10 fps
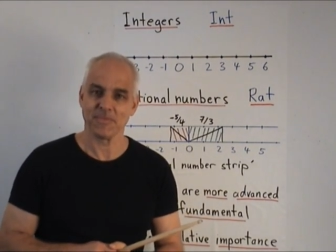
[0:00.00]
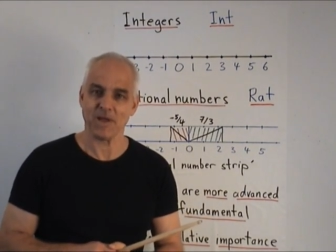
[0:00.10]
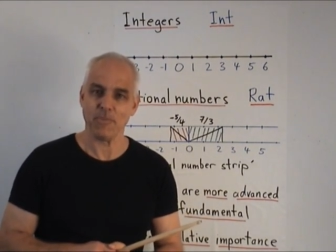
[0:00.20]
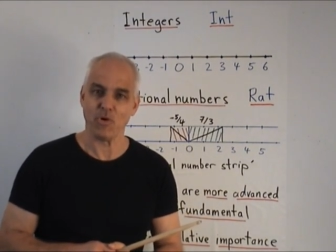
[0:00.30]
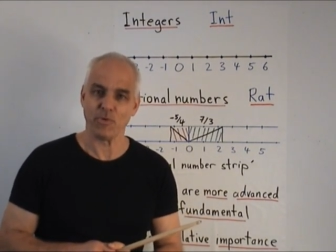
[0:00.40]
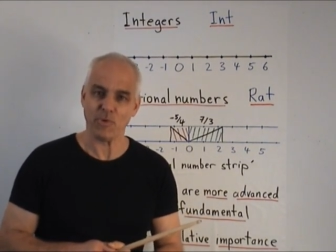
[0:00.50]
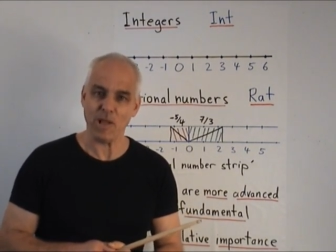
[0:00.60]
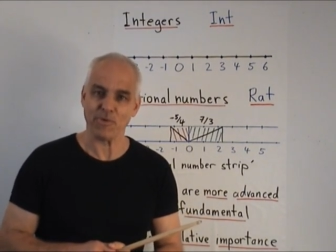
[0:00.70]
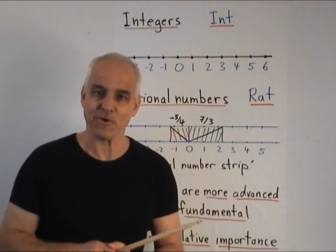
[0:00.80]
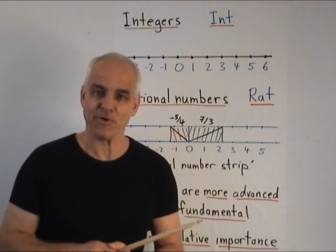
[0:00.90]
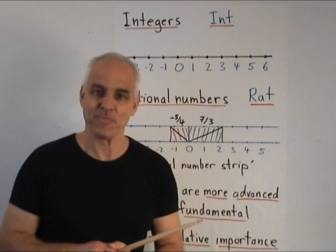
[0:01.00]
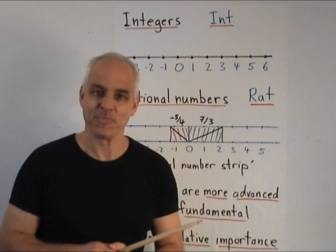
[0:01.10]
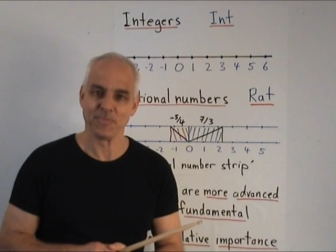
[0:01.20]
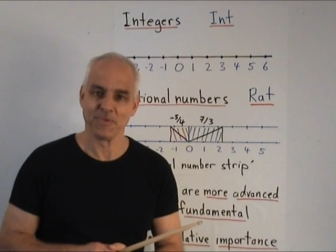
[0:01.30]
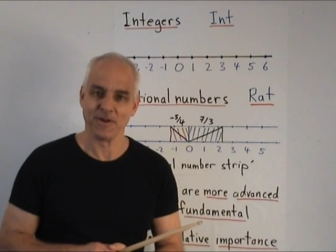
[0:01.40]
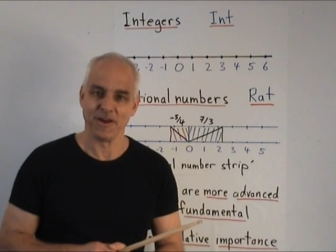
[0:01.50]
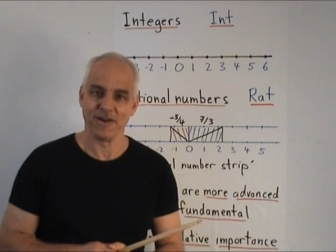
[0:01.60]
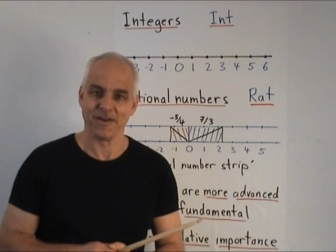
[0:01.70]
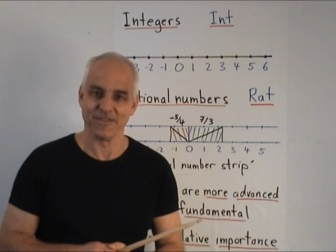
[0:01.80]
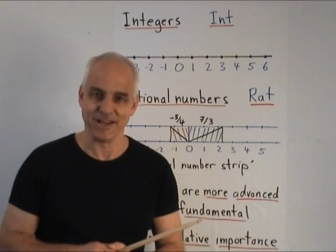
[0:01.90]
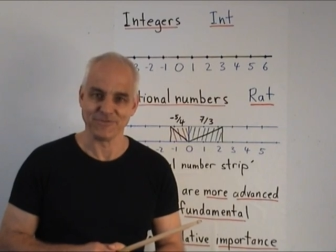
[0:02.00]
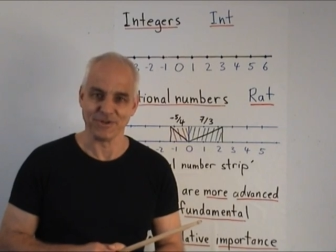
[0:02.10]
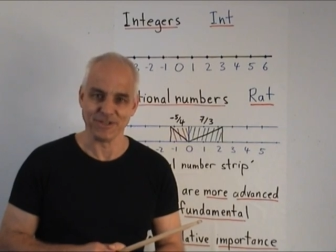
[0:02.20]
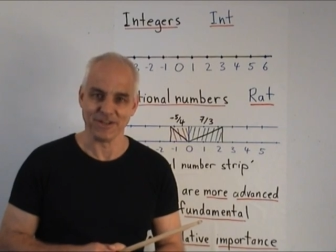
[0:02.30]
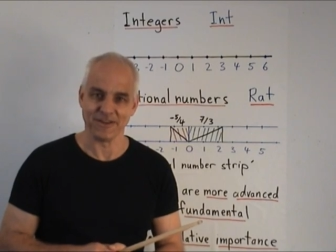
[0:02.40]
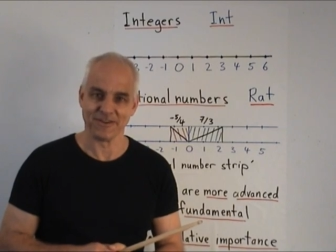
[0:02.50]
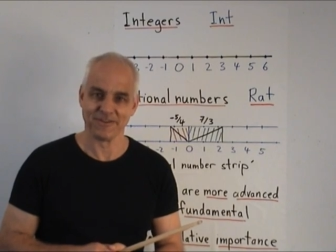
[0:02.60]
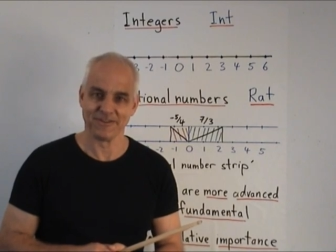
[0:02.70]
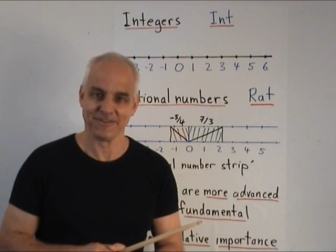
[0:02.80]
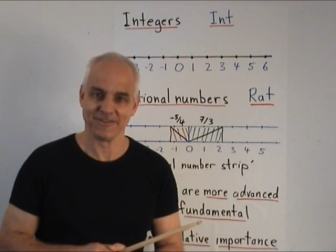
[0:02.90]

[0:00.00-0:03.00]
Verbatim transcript: I'm Norman Wildberger. Thanks for listening.